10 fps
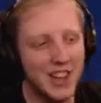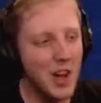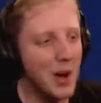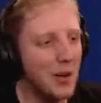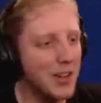
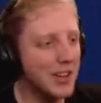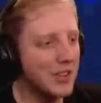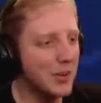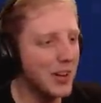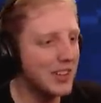No, I'm not gonna
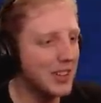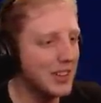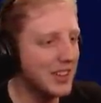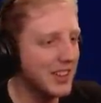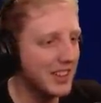twerk,
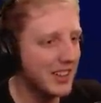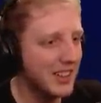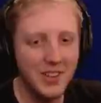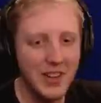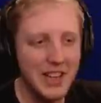dude. Ah,
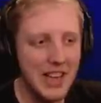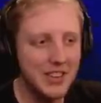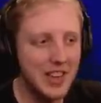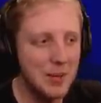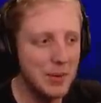we ain't
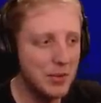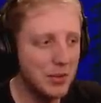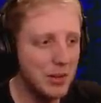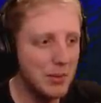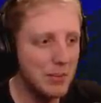that type of
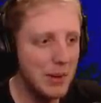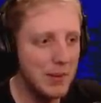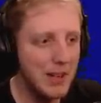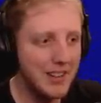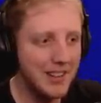streamer, my
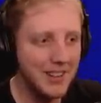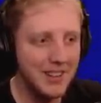man.